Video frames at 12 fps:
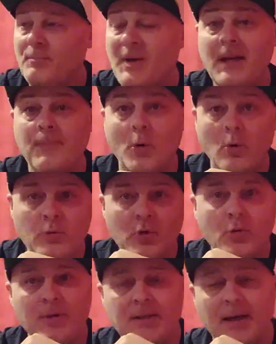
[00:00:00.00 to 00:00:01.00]
people,
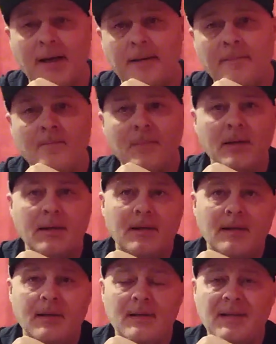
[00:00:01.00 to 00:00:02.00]
should we say,
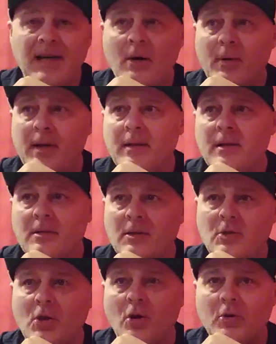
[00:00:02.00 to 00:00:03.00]
doubting the
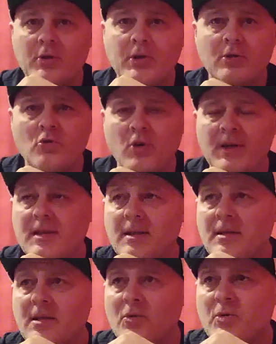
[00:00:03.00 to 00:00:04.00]
doc's
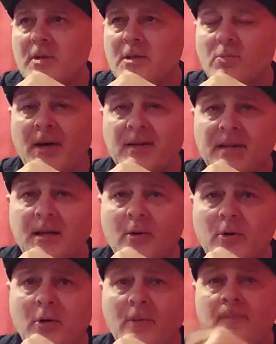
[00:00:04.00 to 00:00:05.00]
trusted sources. Well, I can tell
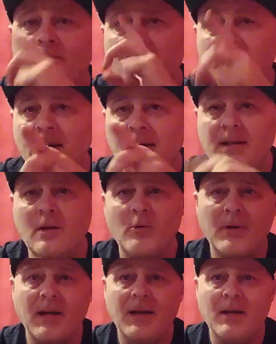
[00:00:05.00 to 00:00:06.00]
you, as I
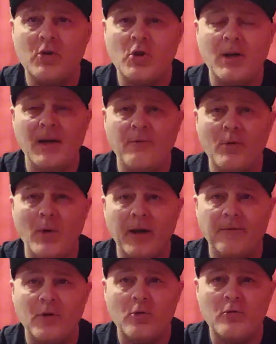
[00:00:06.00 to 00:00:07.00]
look each and every one
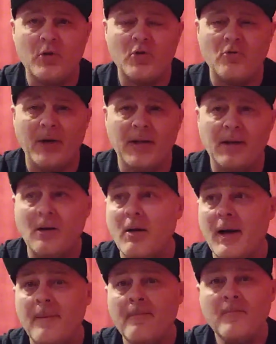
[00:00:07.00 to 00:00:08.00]
of you straight in the
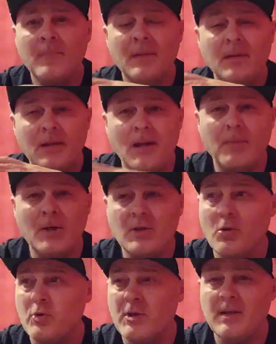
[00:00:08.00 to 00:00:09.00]
eye, that my
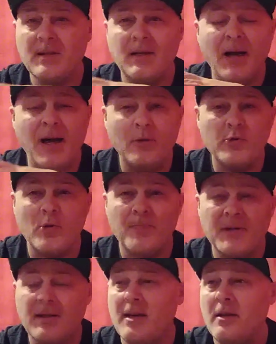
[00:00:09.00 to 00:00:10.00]
sources are
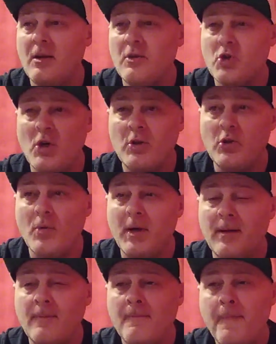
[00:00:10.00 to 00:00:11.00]
100%
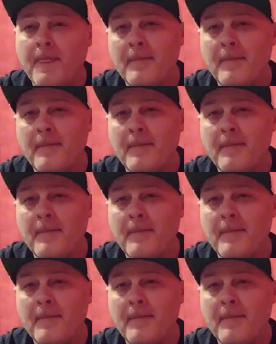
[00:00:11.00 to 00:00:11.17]
genuine.